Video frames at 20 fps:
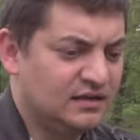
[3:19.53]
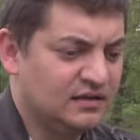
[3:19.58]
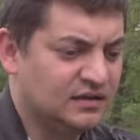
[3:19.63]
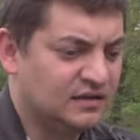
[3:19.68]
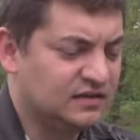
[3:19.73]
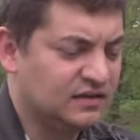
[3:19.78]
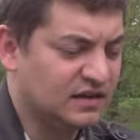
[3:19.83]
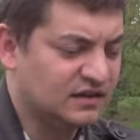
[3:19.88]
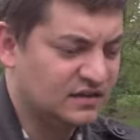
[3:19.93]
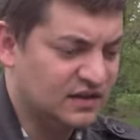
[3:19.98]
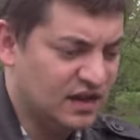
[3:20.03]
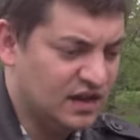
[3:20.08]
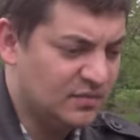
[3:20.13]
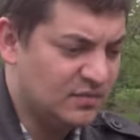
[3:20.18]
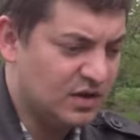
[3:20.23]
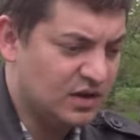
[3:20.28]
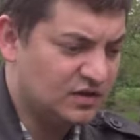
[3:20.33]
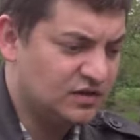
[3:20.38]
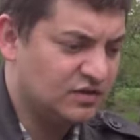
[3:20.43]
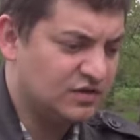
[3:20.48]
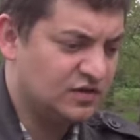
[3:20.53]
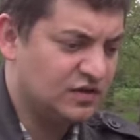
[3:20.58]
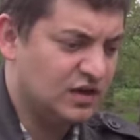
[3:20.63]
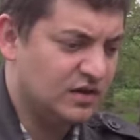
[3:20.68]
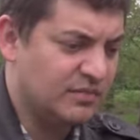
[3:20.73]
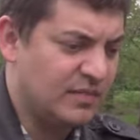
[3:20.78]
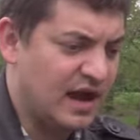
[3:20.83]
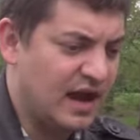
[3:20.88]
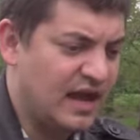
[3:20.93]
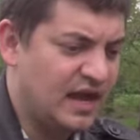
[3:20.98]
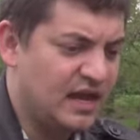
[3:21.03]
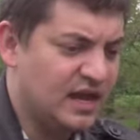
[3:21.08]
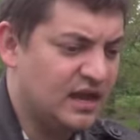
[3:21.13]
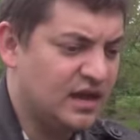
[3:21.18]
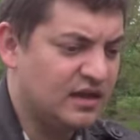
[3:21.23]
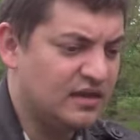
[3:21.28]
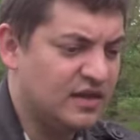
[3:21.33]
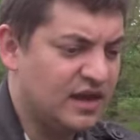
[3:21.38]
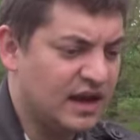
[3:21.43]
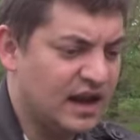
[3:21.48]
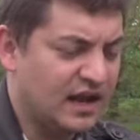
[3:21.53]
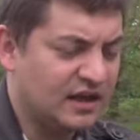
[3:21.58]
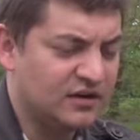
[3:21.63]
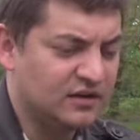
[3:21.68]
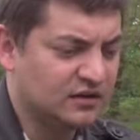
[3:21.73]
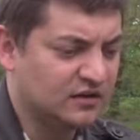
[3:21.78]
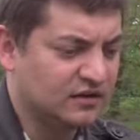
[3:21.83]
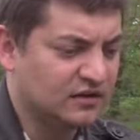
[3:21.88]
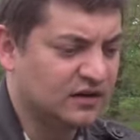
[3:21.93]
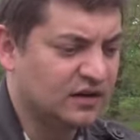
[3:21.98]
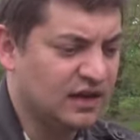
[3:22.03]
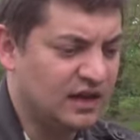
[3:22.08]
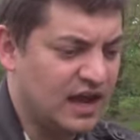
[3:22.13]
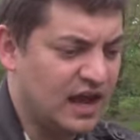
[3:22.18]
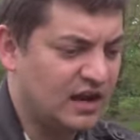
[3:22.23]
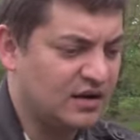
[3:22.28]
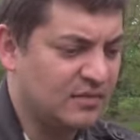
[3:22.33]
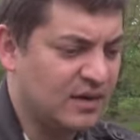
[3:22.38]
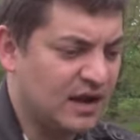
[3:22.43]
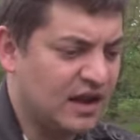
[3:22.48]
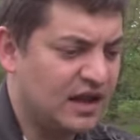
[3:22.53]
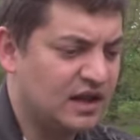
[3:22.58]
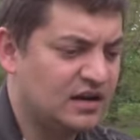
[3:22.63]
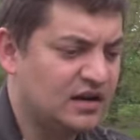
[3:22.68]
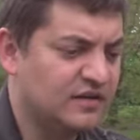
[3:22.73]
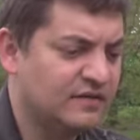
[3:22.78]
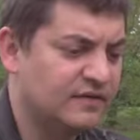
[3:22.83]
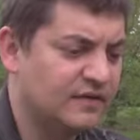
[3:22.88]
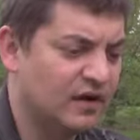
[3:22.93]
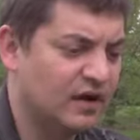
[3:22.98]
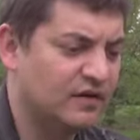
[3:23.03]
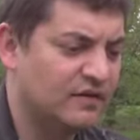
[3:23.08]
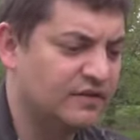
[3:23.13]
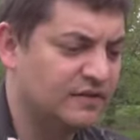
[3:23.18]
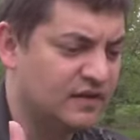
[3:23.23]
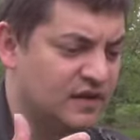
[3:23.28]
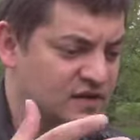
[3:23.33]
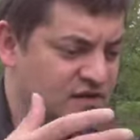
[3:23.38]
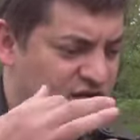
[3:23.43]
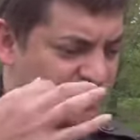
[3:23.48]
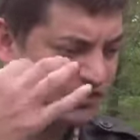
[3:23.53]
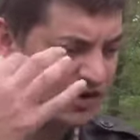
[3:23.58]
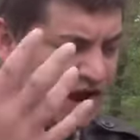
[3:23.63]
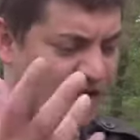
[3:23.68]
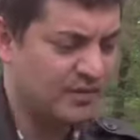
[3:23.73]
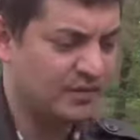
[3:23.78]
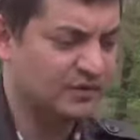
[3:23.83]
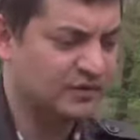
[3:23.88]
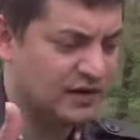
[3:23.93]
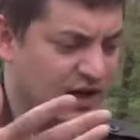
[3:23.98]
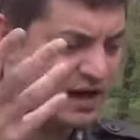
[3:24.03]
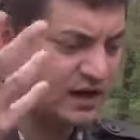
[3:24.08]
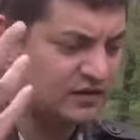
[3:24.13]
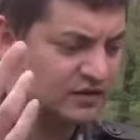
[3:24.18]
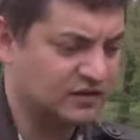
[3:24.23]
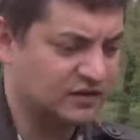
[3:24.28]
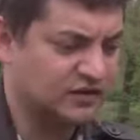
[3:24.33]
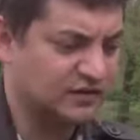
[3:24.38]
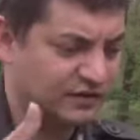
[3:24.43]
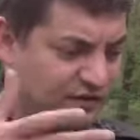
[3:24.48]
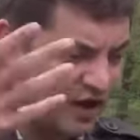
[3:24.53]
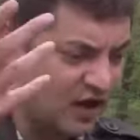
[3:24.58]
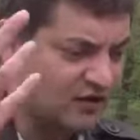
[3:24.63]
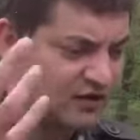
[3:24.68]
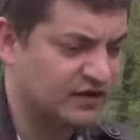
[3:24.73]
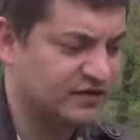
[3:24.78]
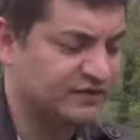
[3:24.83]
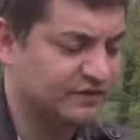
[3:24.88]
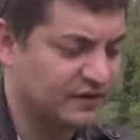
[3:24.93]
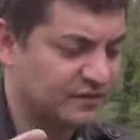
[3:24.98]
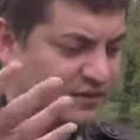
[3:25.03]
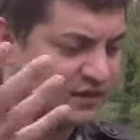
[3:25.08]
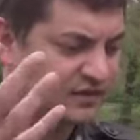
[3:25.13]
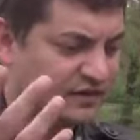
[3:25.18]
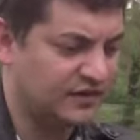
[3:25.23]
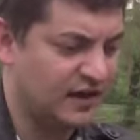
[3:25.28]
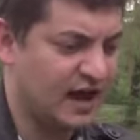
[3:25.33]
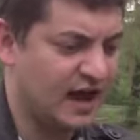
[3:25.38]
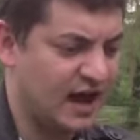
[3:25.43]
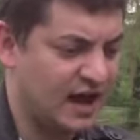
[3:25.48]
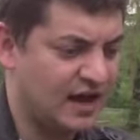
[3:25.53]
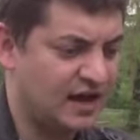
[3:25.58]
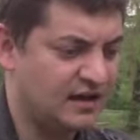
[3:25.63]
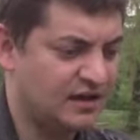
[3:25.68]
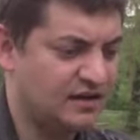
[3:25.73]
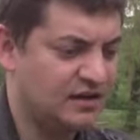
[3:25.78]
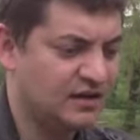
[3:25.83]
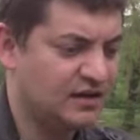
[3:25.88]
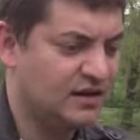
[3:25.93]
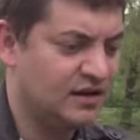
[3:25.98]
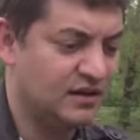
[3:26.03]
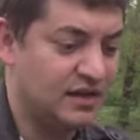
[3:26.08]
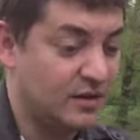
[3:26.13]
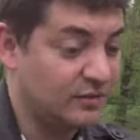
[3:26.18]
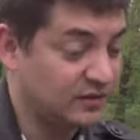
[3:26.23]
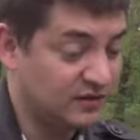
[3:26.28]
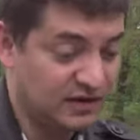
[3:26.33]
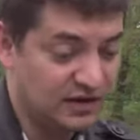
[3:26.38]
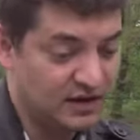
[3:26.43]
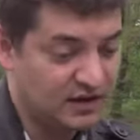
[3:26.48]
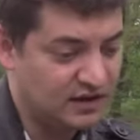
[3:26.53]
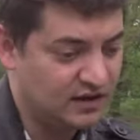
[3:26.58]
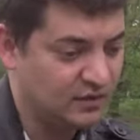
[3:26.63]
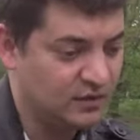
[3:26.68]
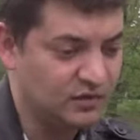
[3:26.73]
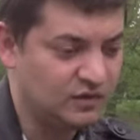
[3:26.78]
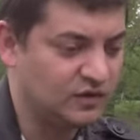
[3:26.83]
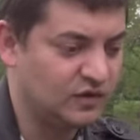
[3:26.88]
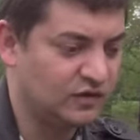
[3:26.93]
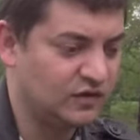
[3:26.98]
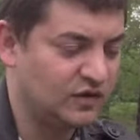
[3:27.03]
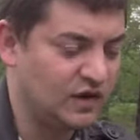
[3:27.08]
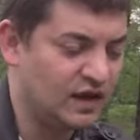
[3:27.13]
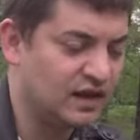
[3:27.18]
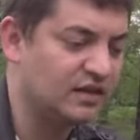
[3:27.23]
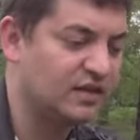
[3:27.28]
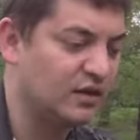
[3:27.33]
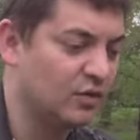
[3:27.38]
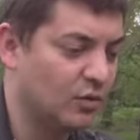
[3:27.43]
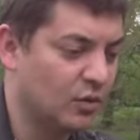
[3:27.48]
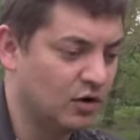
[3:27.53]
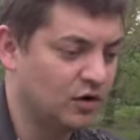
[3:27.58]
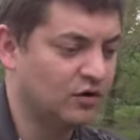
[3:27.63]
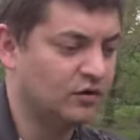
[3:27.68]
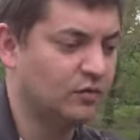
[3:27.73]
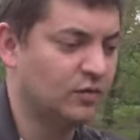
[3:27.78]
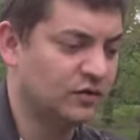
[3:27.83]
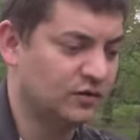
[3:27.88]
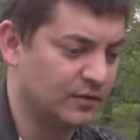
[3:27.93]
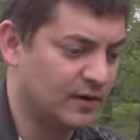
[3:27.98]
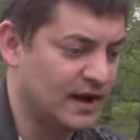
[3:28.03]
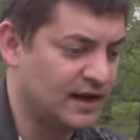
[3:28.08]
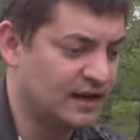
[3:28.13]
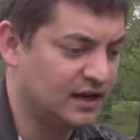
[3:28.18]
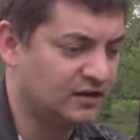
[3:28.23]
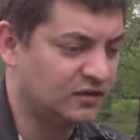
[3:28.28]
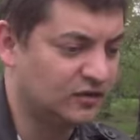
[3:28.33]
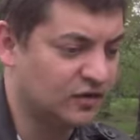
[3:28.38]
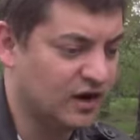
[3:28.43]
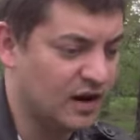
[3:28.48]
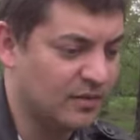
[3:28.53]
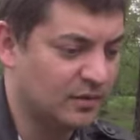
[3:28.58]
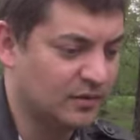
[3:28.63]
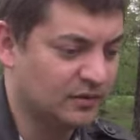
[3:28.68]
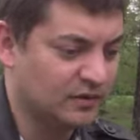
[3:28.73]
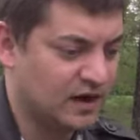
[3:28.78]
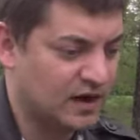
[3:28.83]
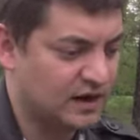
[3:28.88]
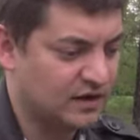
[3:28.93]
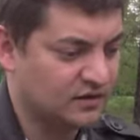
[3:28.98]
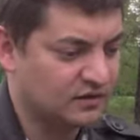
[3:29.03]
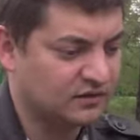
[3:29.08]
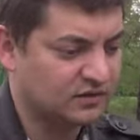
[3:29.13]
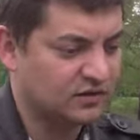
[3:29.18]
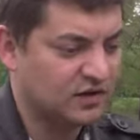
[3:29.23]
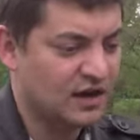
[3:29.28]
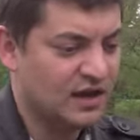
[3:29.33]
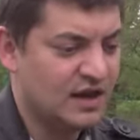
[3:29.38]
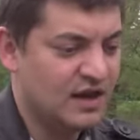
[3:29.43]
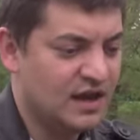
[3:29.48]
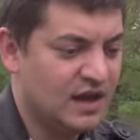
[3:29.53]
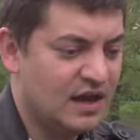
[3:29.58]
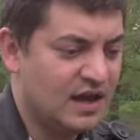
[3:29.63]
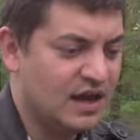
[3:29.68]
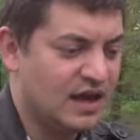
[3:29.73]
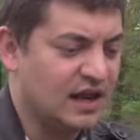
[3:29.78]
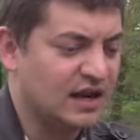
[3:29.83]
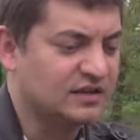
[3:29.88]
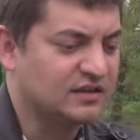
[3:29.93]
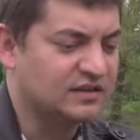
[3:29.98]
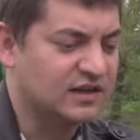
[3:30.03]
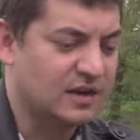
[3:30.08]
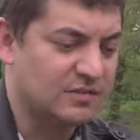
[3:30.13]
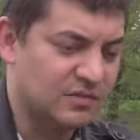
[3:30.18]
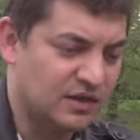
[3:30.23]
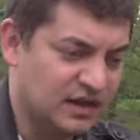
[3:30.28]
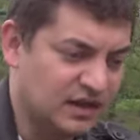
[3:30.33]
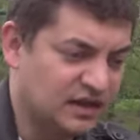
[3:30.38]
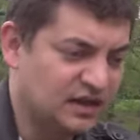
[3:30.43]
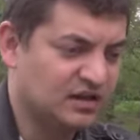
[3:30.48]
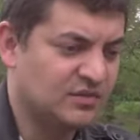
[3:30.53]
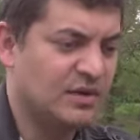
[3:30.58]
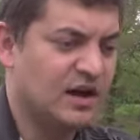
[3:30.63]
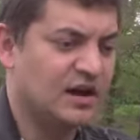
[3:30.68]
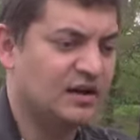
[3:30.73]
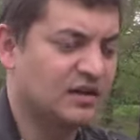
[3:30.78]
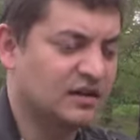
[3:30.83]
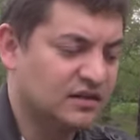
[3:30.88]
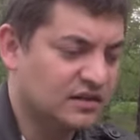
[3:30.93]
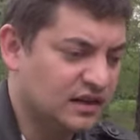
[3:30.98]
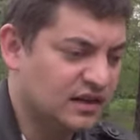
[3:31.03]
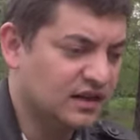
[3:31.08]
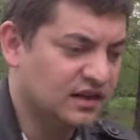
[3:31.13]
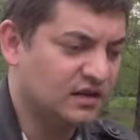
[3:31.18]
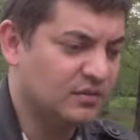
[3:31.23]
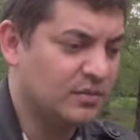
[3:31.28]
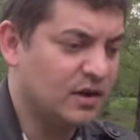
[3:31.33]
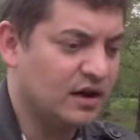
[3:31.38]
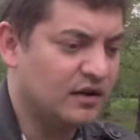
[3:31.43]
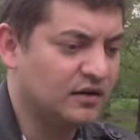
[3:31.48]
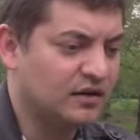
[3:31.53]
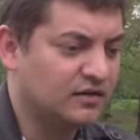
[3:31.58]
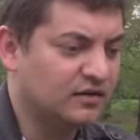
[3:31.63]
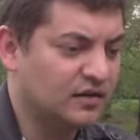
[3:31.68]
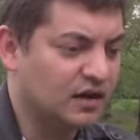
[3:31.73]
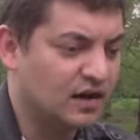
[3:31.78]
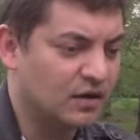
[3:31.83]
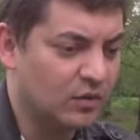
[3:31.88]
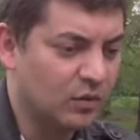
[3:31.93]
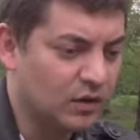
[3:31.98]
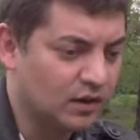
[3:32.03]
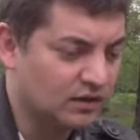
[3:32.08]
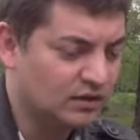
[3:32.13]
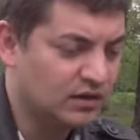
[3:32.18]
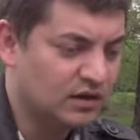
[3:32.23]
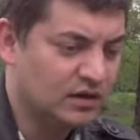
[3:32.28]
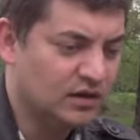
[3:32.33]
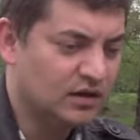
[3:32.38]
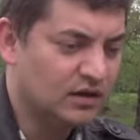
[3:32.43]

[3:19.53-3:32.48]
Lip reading: just this image in my head that I couldn't get out of my head of these Scrabble tiles just falling from the sky. And that was it. It was just like the world was raining Scrabble tiles. And I just kept thinking about it and thinking about it, and I was like, what